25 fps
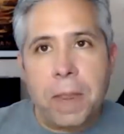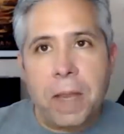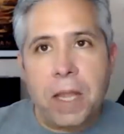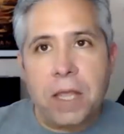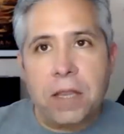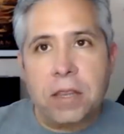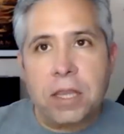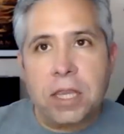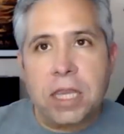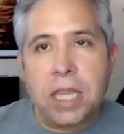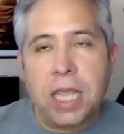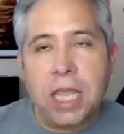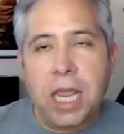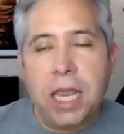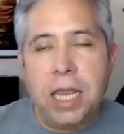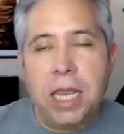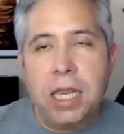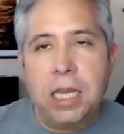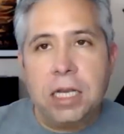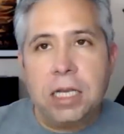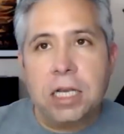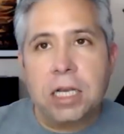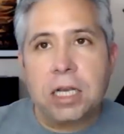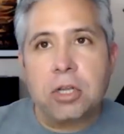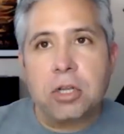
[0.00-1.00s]

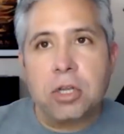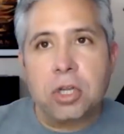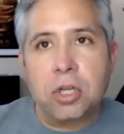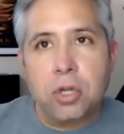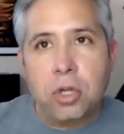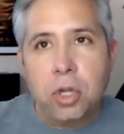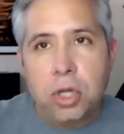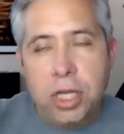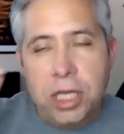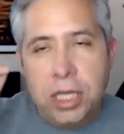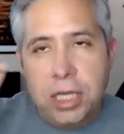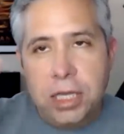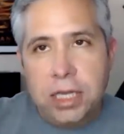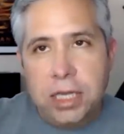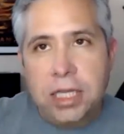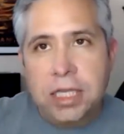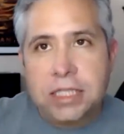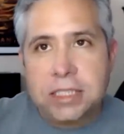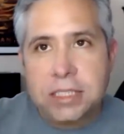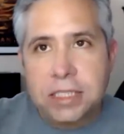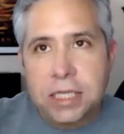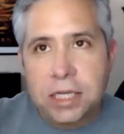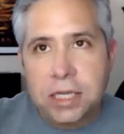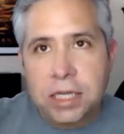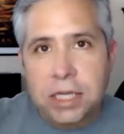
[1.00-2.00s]
they look at
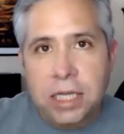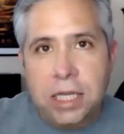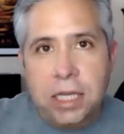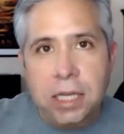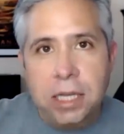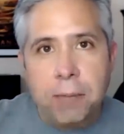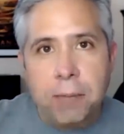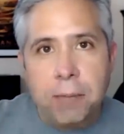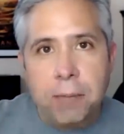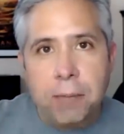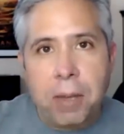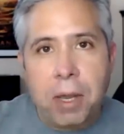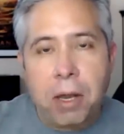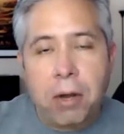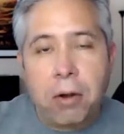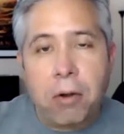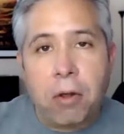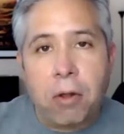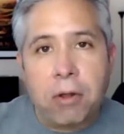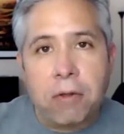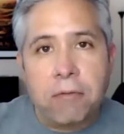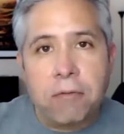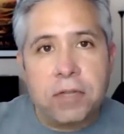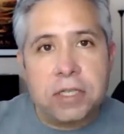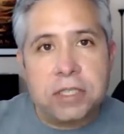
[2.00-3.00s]
this and think about all
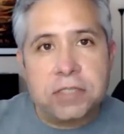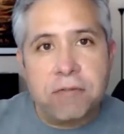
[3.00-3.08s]
of this